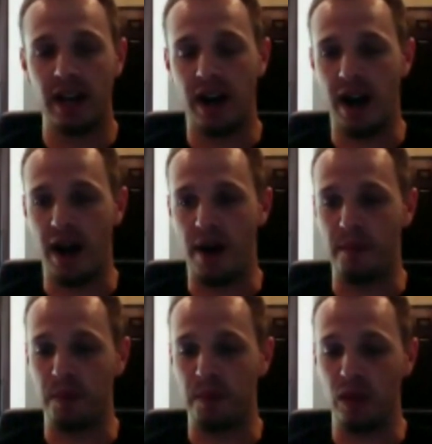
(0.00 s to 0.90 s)

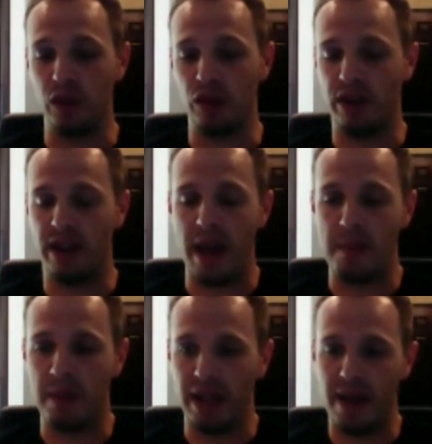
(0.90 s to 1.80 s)
You're in an
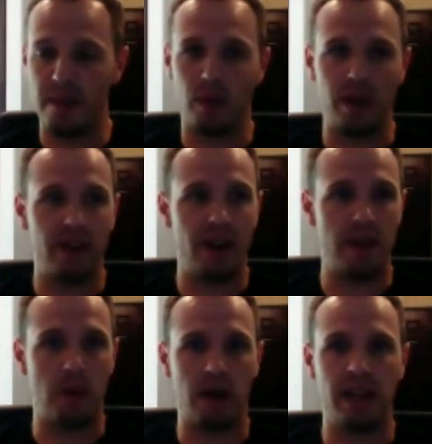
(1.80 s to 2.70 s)
MLM or internet
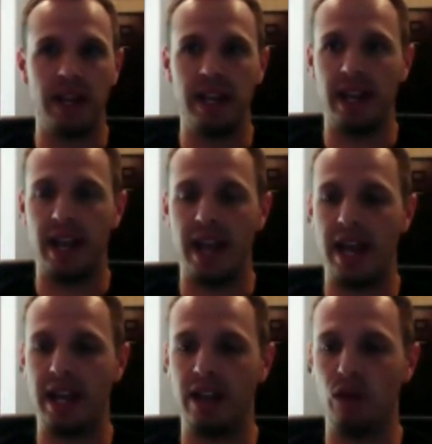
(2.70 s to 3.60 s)
marketing,
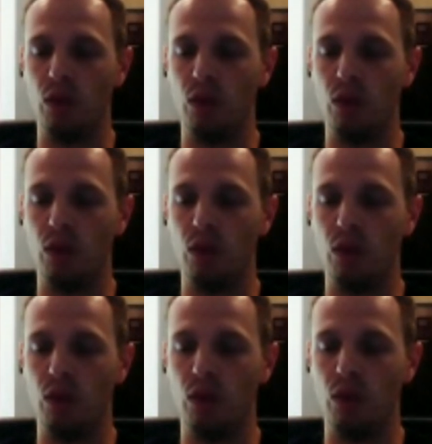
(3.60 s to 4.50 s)
and you want
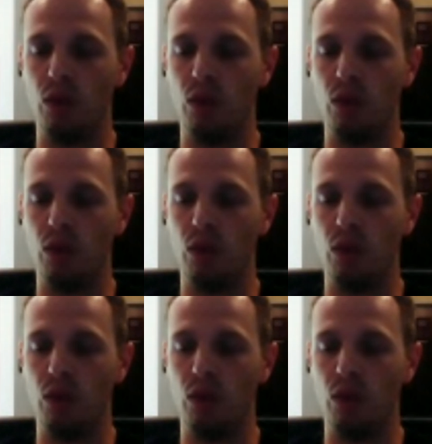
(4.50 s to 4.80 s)
people